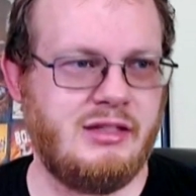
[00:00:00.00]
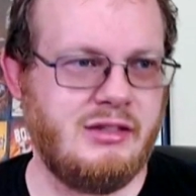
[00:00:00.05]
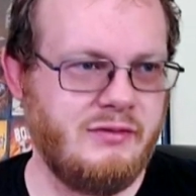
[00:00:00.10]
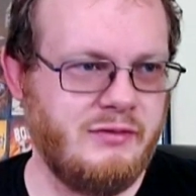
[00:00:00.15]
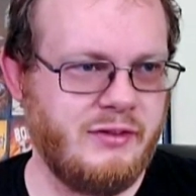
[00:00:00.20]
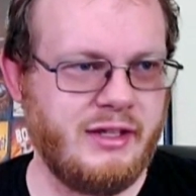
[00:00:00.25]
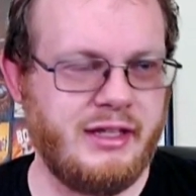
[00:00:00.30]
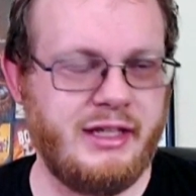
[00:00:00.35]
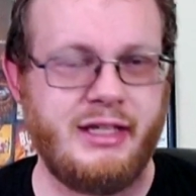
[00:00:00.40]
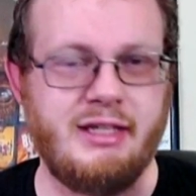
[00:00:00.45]

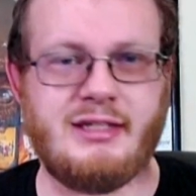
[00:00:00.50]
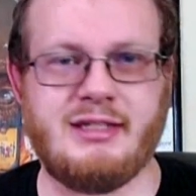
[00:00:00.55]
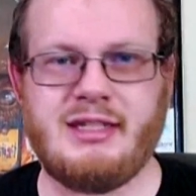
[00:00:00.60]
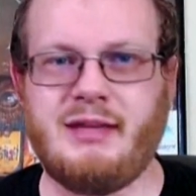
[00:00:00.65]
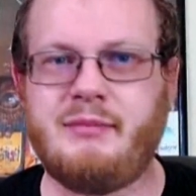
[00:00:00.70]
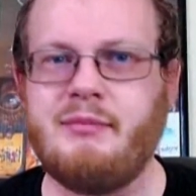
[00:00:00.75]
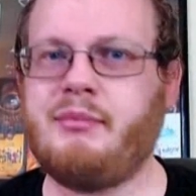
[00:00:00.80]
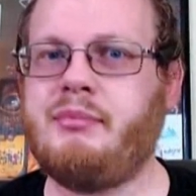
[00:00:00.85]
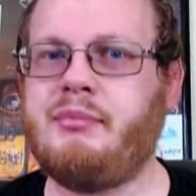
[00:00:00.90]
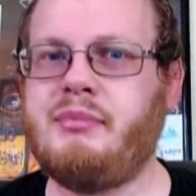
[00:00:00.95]
really
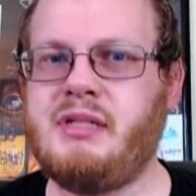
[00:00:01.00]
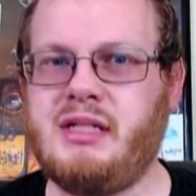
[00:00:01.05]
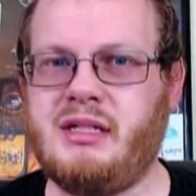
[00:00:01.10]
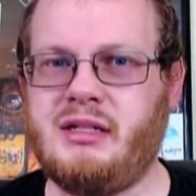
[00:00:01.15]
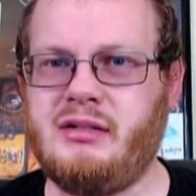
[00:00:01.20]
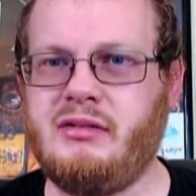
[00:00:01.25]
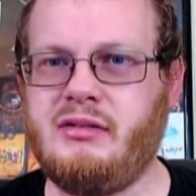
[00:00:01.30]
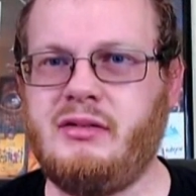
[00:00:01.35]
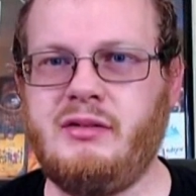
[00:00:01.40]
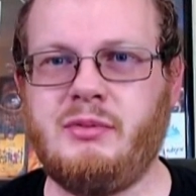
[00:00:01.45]

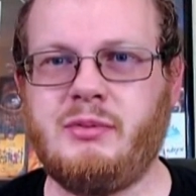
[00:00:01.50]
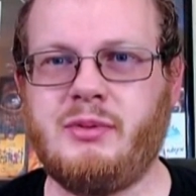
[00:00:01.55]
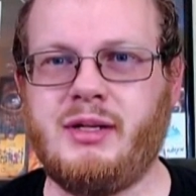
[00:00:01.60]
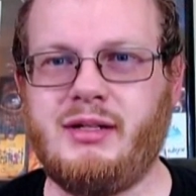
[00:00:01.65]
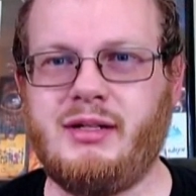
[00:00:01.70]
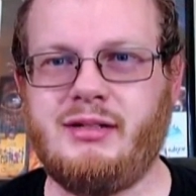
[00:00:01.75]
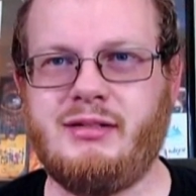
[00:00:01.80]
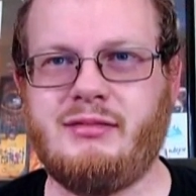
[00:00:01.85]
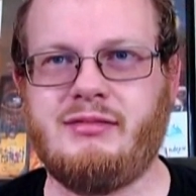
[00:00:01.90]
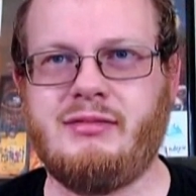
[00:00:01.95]
subdued
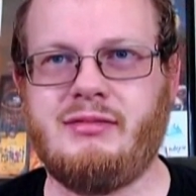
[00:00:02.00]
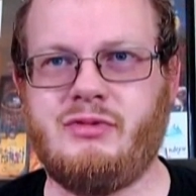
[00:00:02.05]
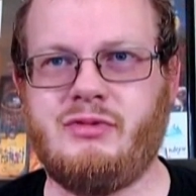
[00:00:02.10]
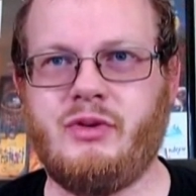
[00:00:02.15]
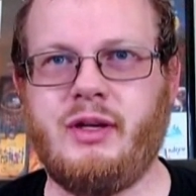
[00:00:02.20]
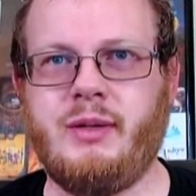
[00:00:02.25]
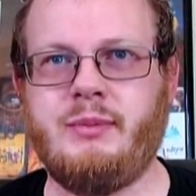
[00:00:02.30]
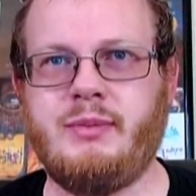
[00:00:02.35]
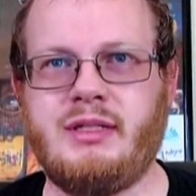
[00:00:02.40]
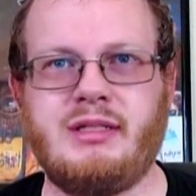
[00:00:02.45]
where
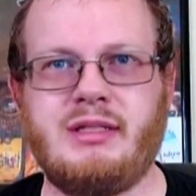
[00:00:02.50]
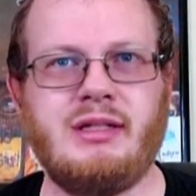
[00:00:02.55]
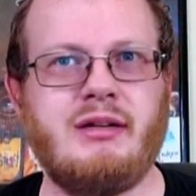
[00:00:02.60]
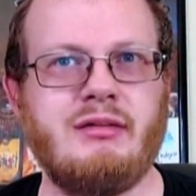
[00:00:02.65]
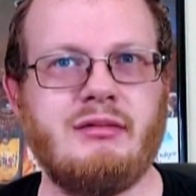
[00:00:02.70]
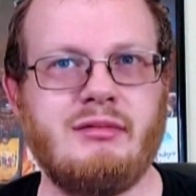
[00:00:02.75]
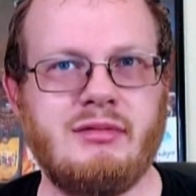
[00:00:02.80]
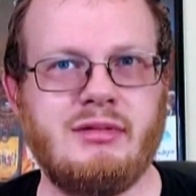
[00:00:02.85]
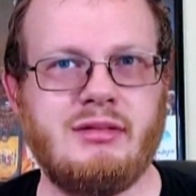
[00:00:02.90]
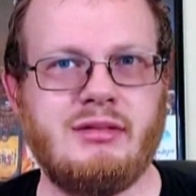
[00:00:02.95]
dreams
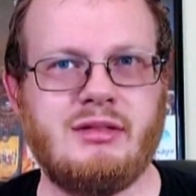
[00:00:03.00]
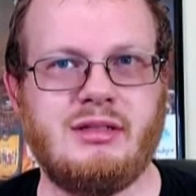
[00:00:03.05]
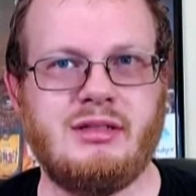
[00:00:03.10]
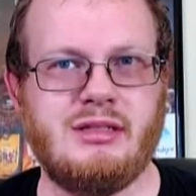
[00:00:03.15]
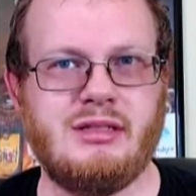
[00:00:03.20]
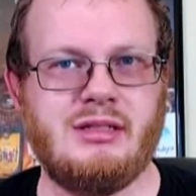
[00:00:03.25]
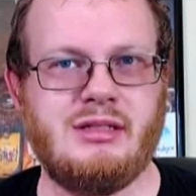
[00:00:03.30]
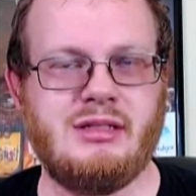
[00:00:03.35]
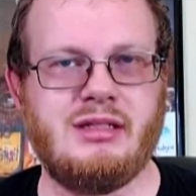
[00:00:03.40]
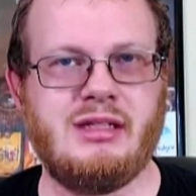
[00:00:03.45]
don't
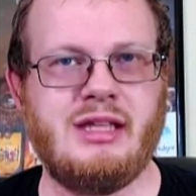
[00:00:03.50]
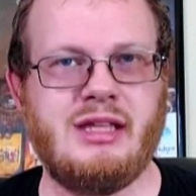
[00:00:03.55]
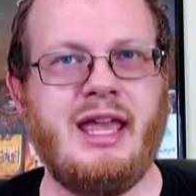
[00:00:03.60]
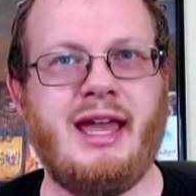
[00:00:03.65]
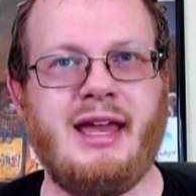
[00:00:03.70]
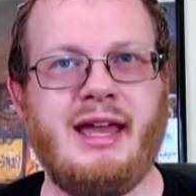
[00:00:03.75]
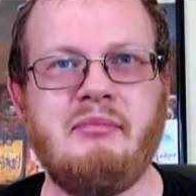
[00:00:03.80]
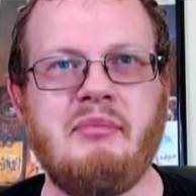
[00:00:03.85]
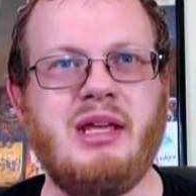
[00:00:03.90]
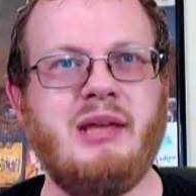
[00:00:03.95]

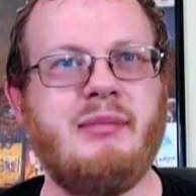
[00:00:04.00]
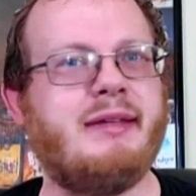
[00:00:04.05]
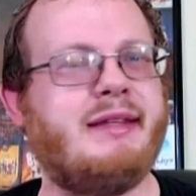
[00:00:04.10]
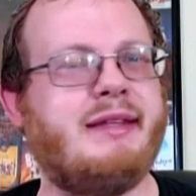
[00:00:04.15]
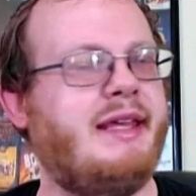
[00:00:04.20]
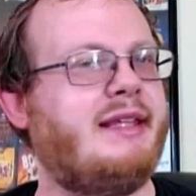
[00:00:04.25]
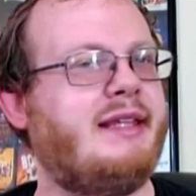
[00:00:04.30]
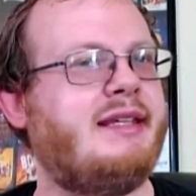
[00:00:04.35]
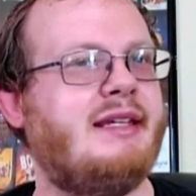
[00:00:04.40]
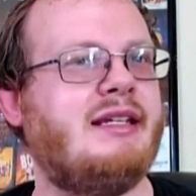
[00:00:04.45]
can be, but
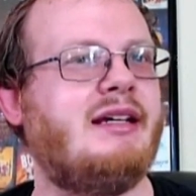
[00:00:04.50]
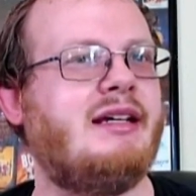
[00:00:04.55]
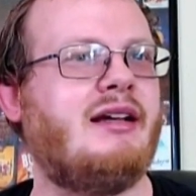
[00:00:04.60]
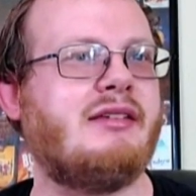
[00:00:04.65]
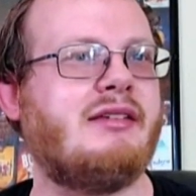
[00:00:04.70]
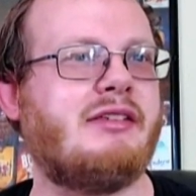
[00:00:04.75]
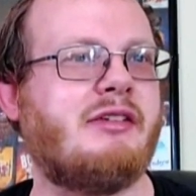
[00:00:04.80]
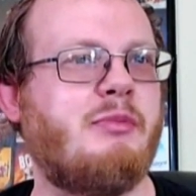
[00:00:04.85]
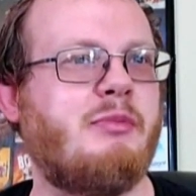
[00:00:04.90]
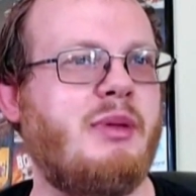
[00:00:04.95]
they tend to
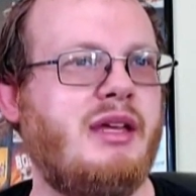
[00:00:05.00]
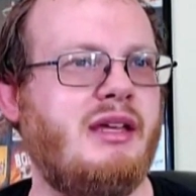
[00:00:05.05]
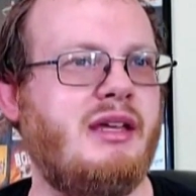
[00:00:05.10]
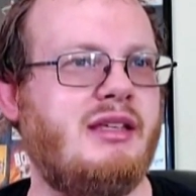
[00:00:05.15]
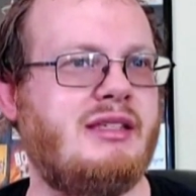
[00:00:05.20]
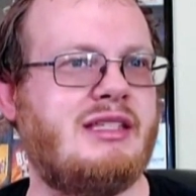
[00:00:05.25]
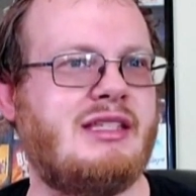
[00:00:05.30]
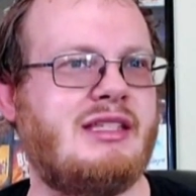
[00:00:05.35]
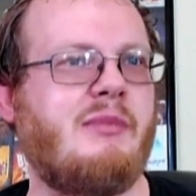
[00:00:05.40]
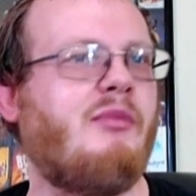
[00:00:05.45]
also be
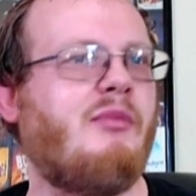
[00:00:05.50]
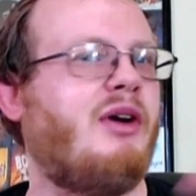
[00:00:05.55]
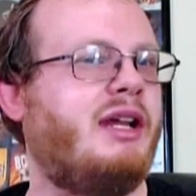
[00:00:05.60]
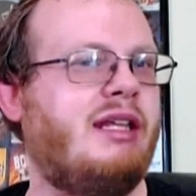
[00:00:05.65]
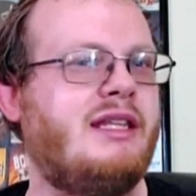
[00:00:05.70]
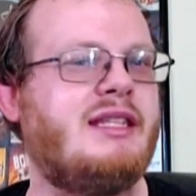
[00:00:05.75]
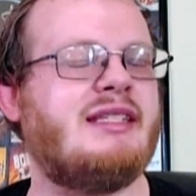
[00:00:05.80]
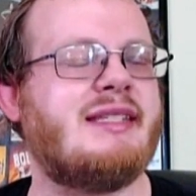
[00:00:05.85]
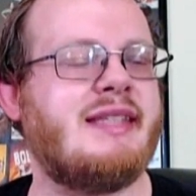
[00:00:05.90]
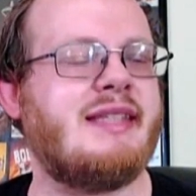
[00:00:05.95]
somewhat
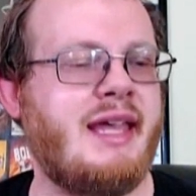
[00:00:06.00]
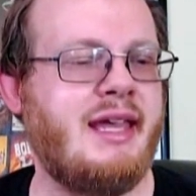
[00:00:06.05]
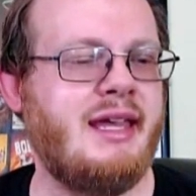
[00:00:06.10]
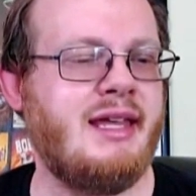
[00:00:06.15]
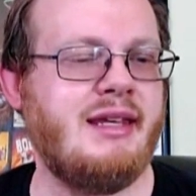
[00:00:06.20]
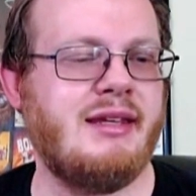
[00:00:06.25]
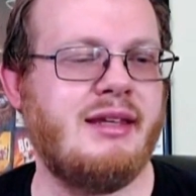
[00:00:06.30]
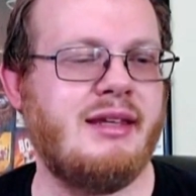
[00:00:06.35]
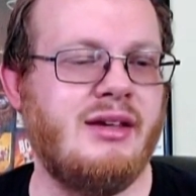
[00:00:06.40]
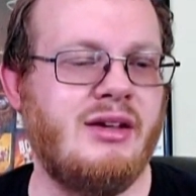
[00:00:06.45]
insane.